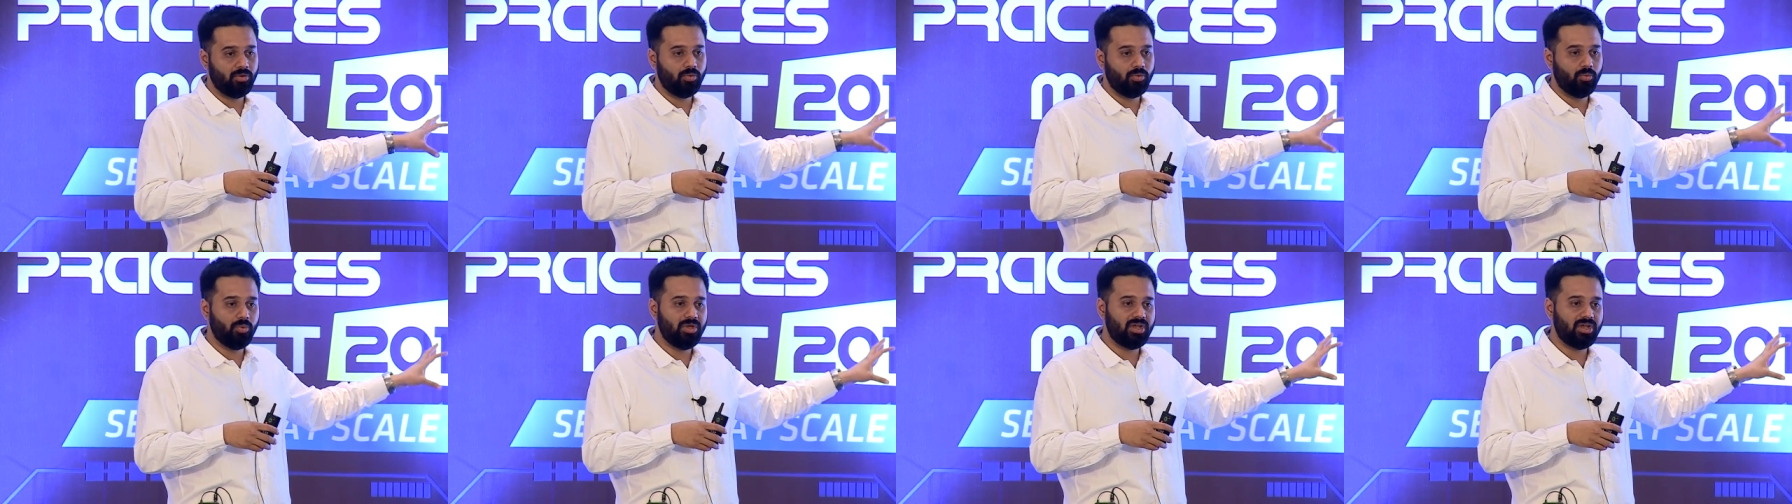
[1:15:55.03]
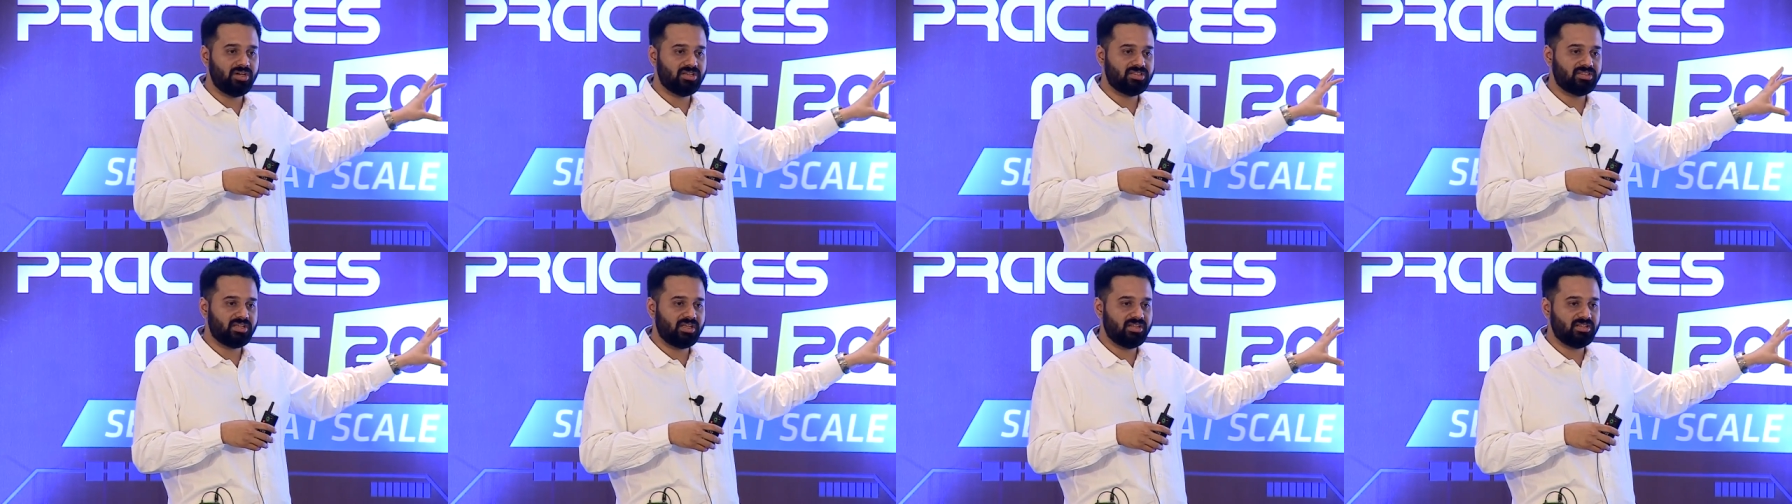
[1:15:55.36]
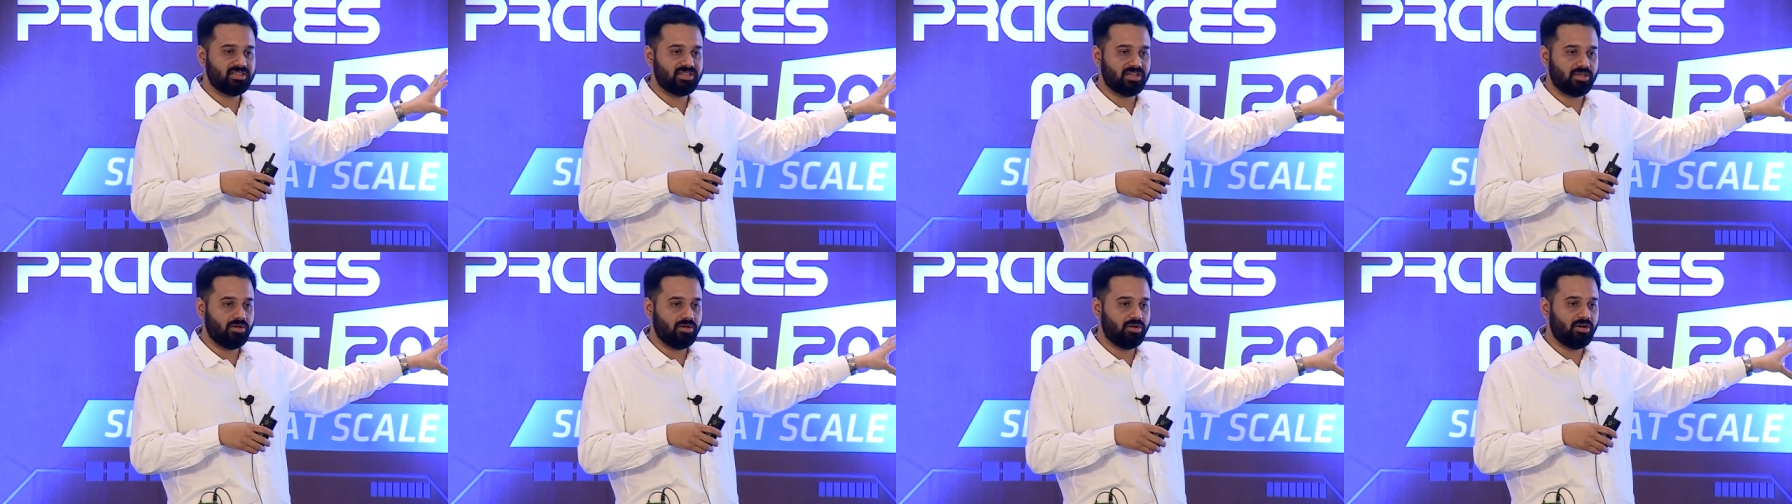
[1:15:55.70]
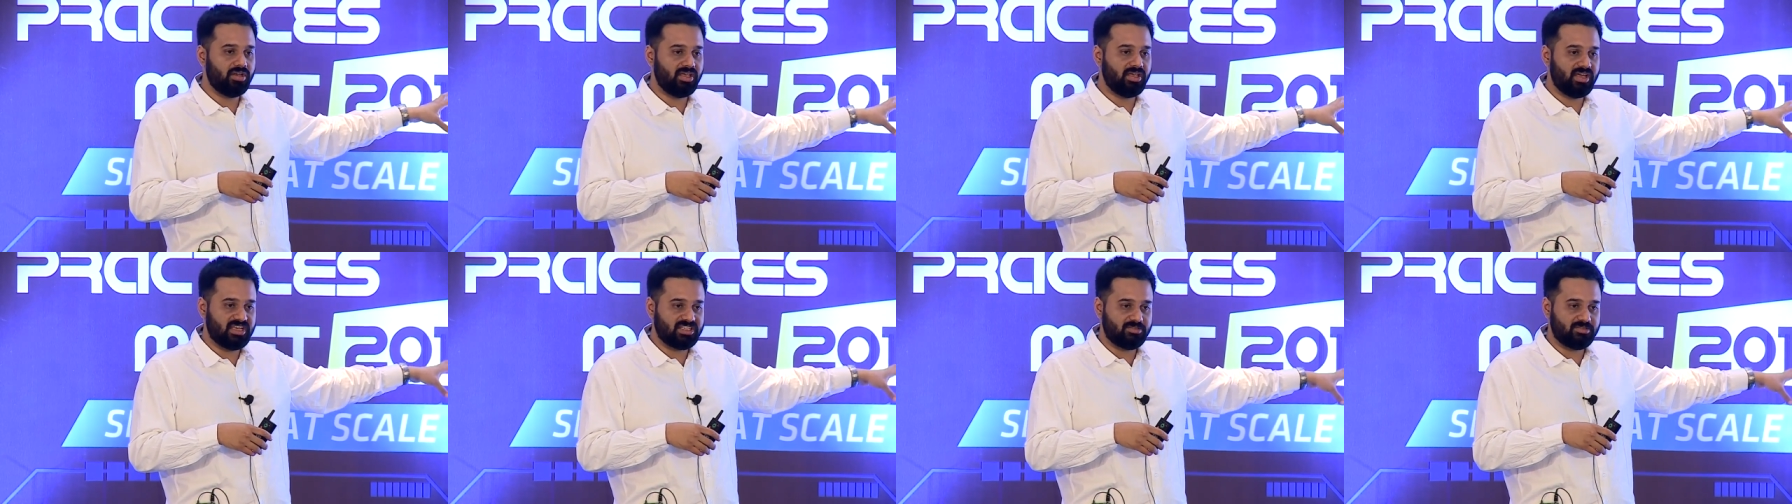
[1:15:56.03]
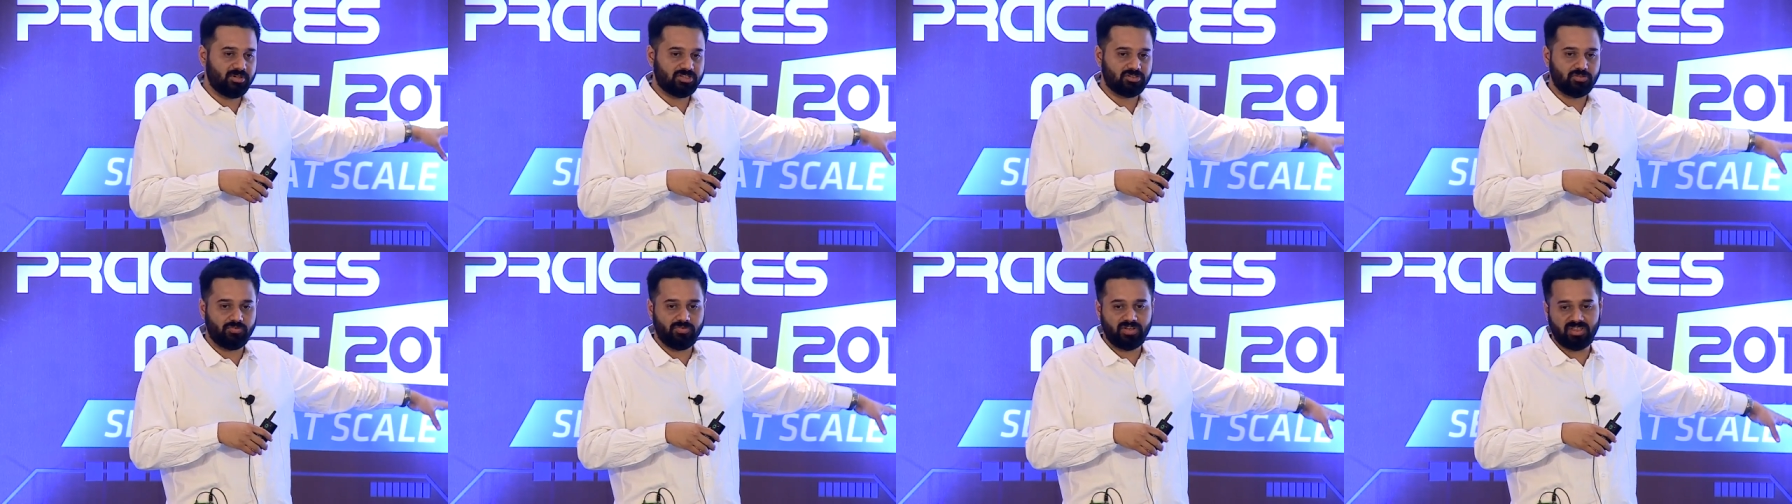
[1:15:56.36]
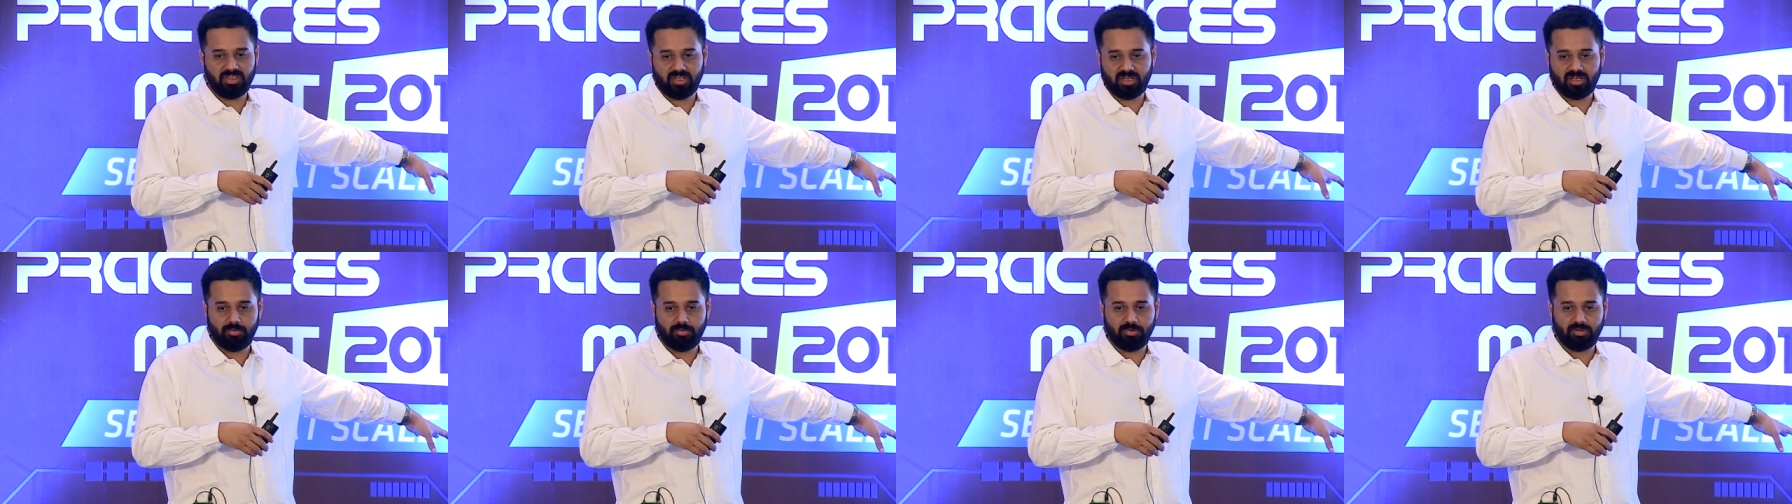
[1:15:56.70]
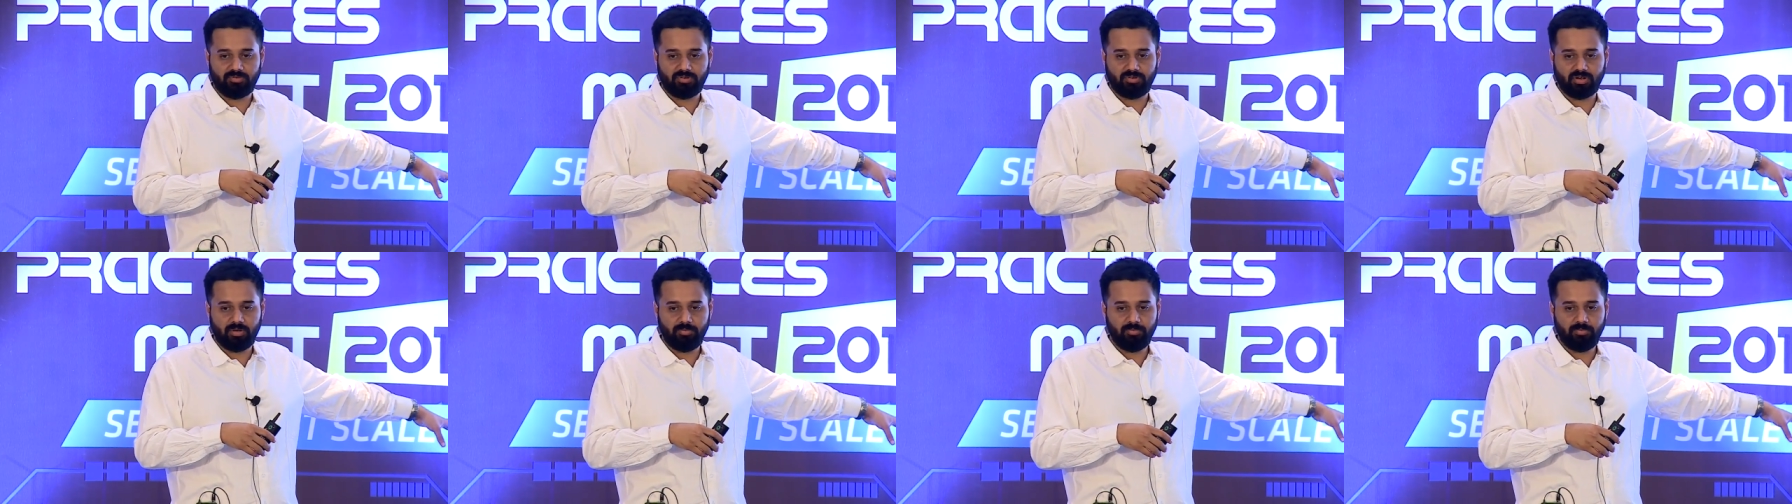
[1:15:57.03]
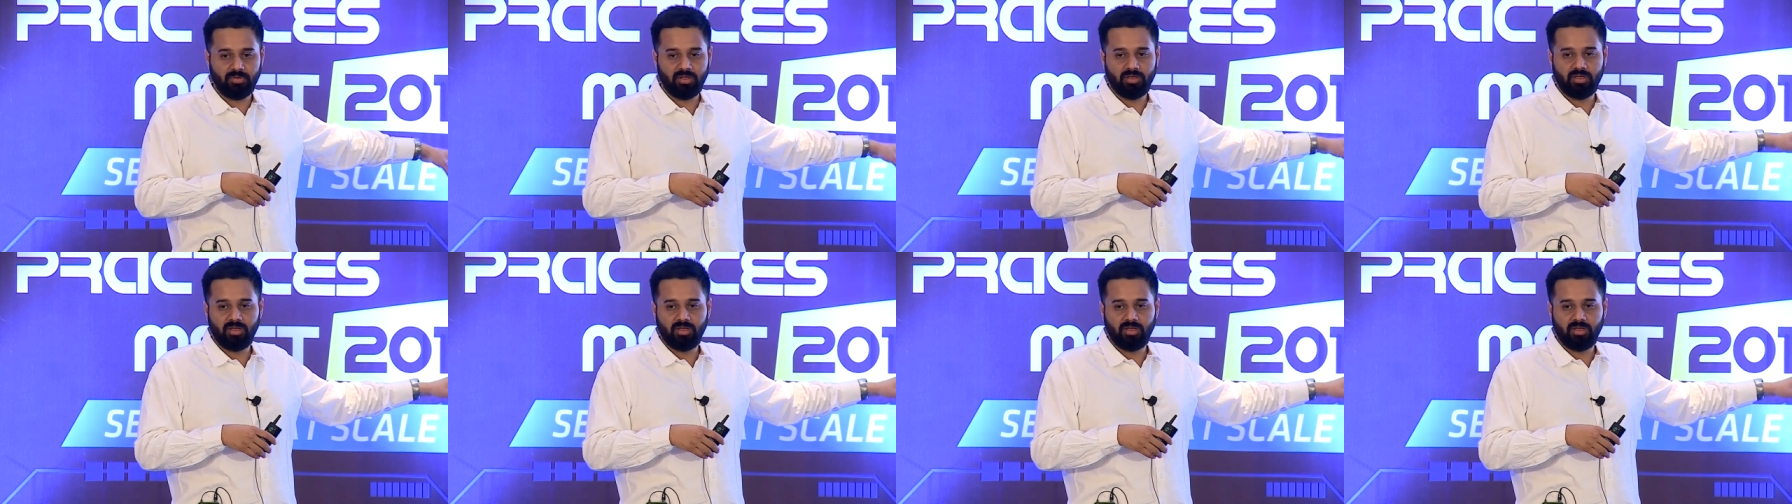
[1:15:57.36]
we understand the security aspects of where they're coming from,